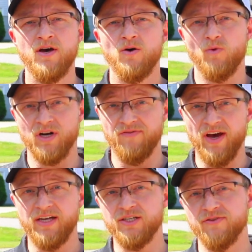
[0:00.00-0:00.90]
One
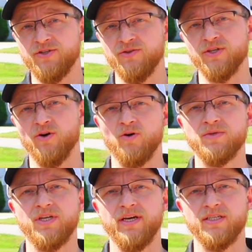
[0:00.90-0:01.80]
advantage of choosing
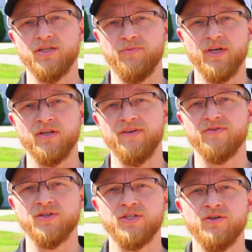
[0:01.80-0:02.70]
homestay is the ability
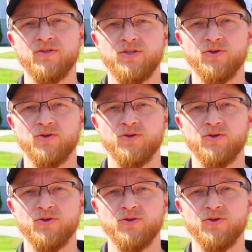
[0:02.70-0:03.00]
for the student to